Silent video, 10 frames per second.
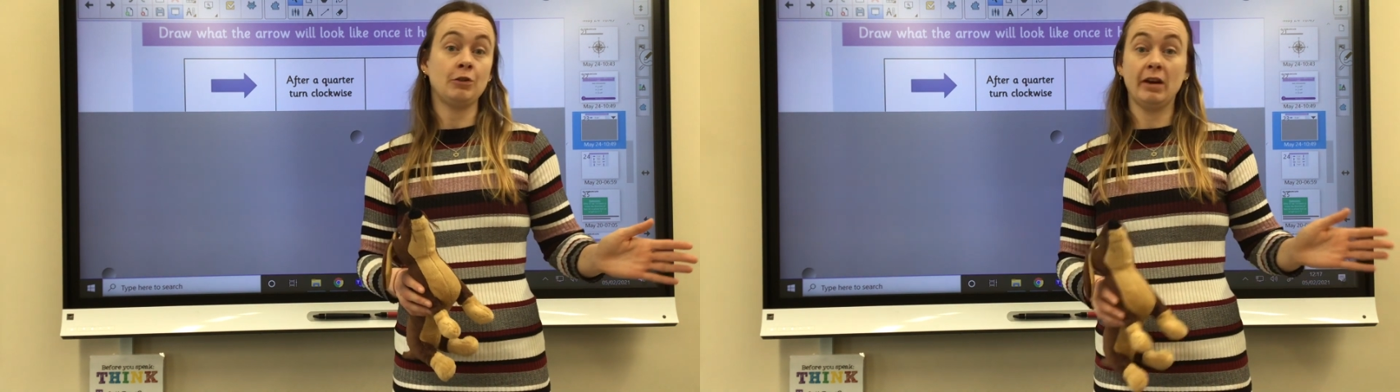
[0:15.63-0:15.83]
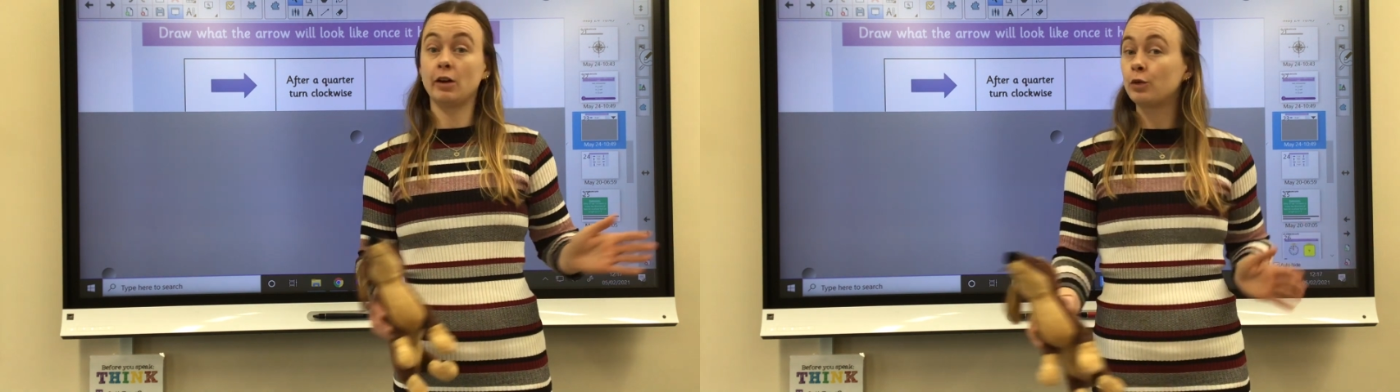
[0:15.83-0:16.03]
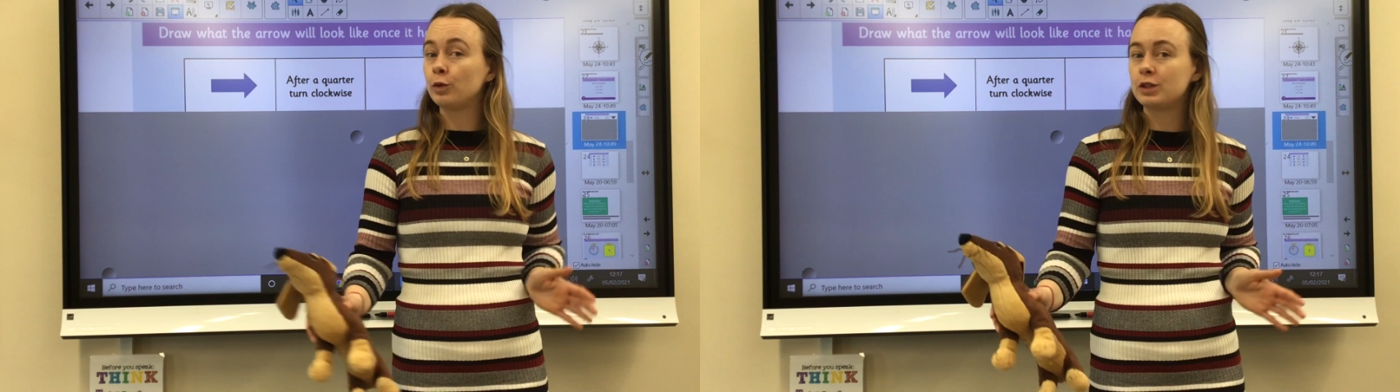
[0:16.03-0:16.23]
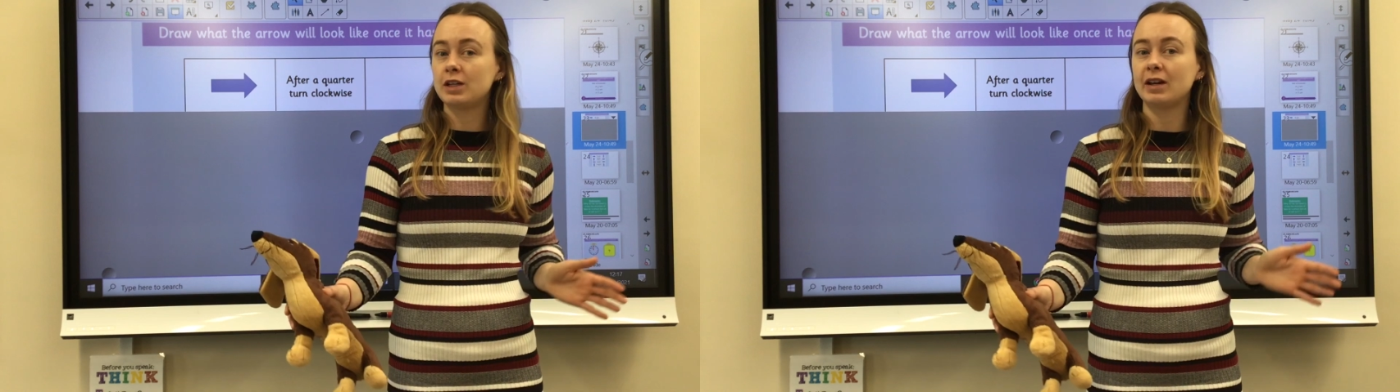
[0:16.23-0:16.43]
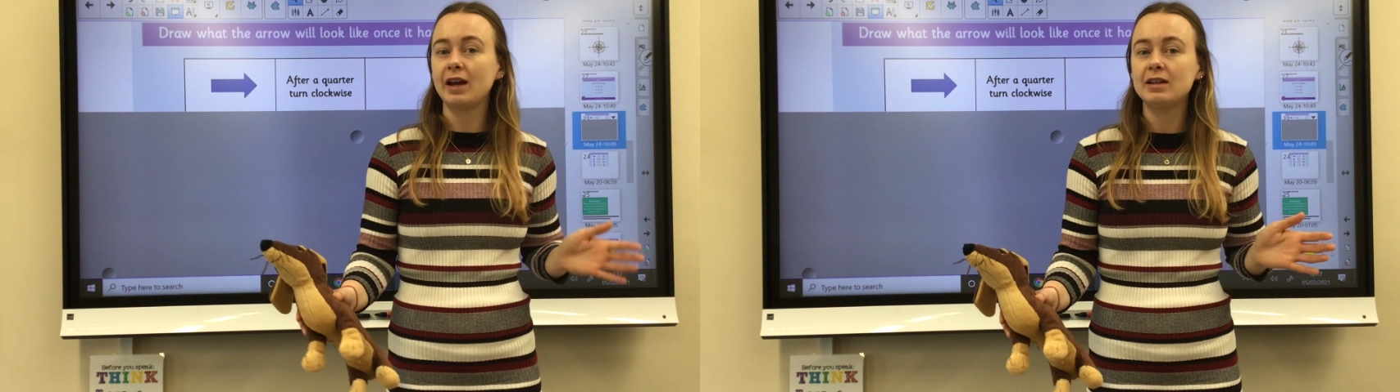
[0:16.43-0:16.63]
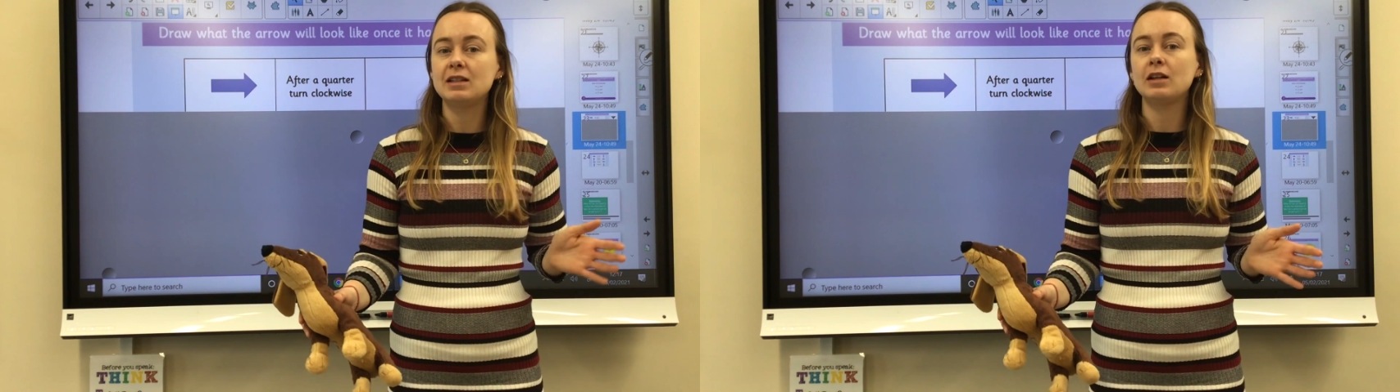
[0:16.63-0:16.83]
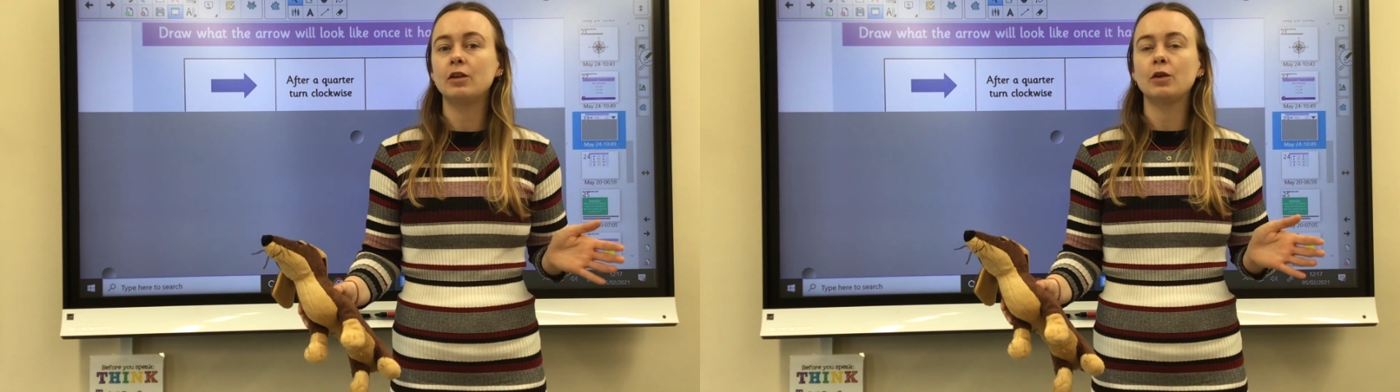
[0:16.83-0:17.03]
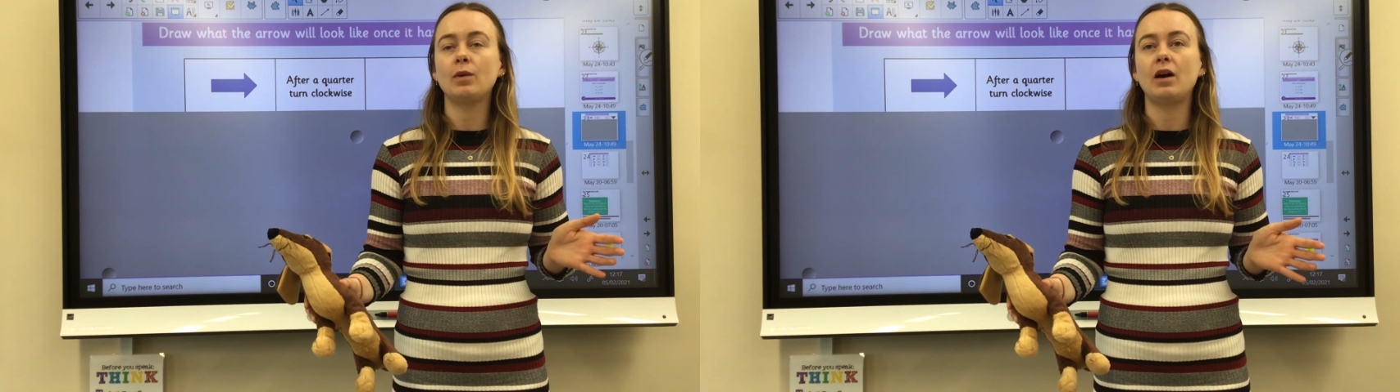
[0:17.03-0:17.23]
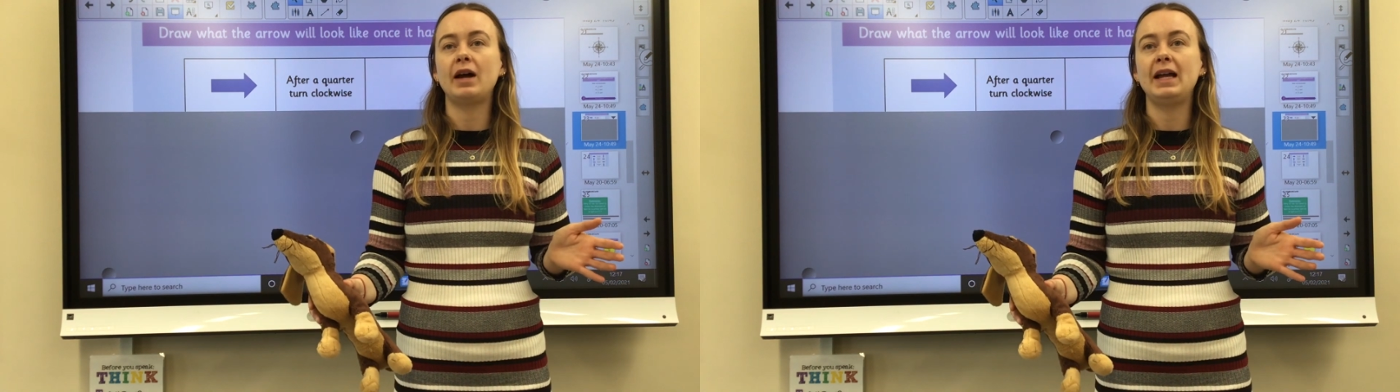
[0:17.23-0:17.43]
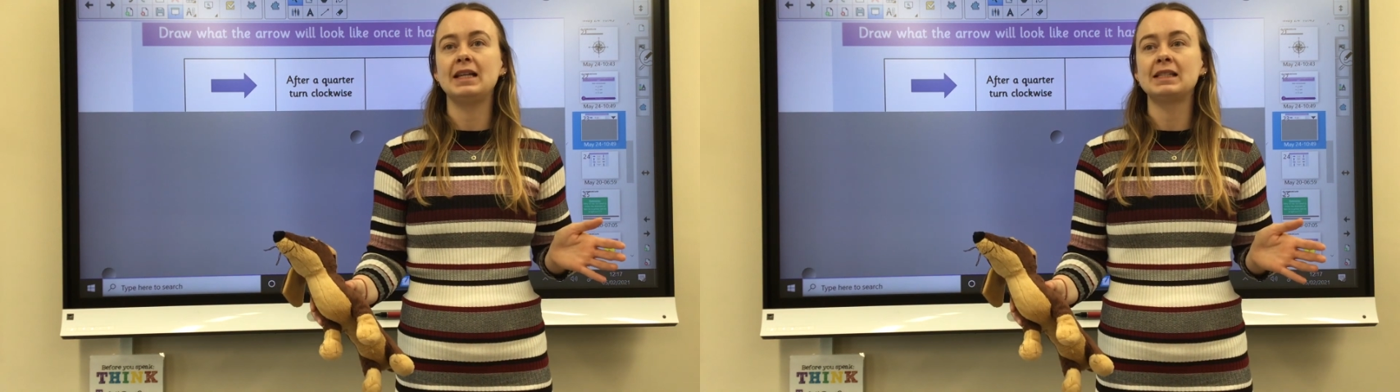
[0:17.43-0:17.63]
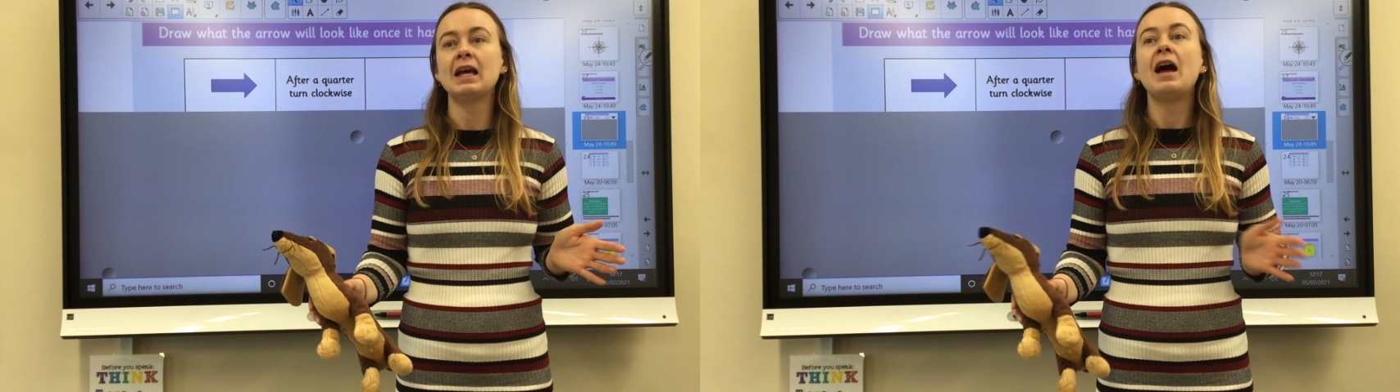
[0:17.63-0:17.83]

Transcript: trying a quarter turn anti-clockwise,